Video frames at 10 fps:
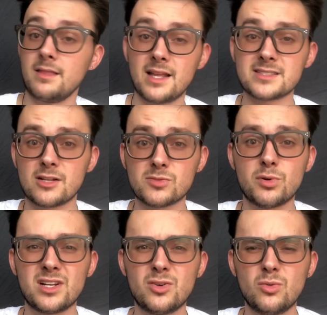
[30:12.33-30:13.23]
That sounds
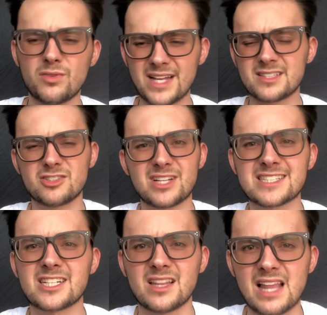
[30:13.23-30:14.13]
pretty cool. There's
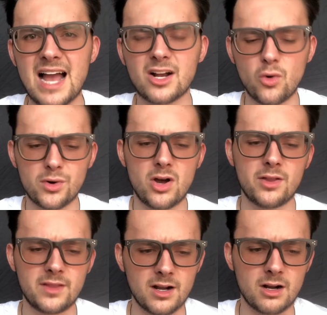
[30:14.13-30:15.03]
actually a lot going
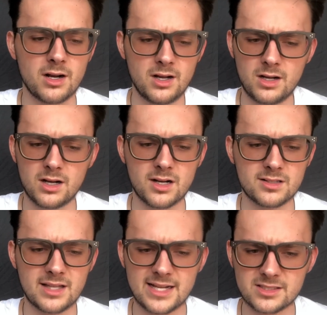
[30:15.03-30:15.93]
on there.
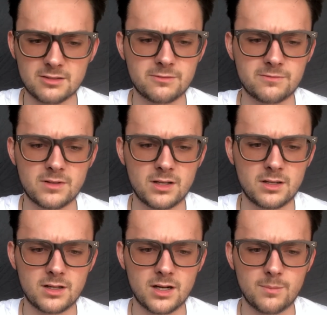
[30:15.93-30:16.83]
Lots of
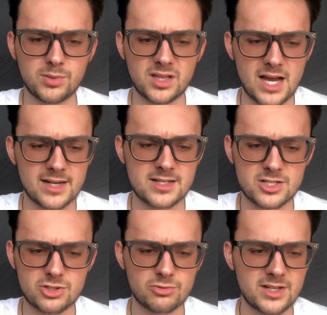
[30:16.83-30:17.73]
plot
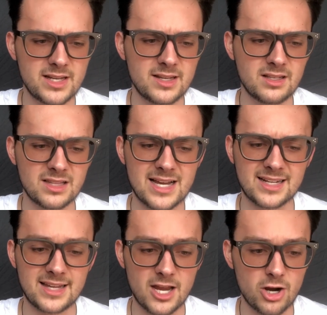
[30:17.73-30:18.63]
intrigue, a lot
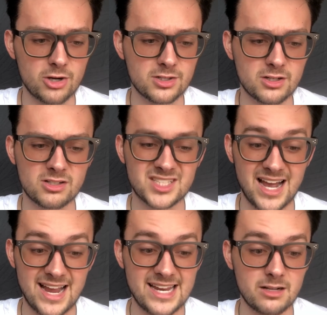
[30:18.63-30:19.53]
of characters,
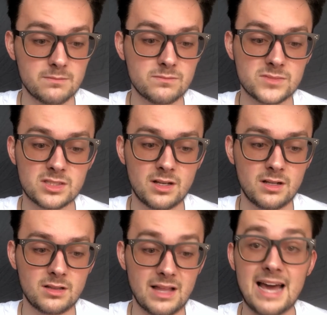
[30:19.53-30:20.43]
items,
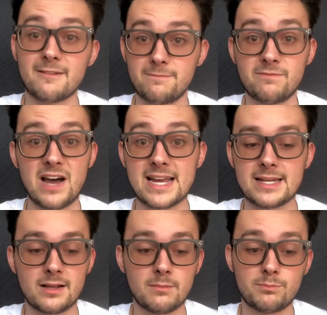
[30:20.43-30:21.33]
a lot of
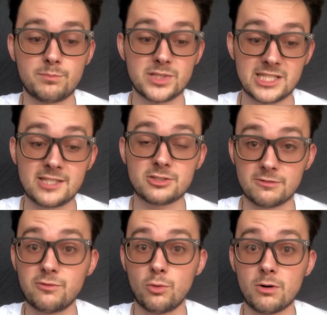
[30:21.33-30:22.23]
fighting,
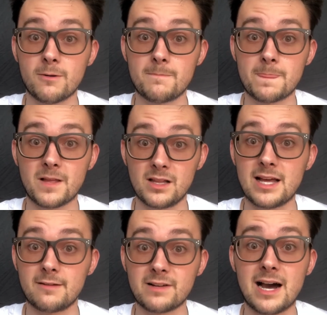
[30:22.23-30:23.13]
potential for a
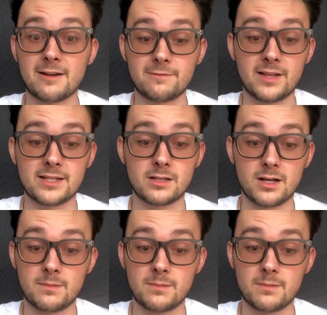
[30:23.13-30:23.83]
lot of conflict.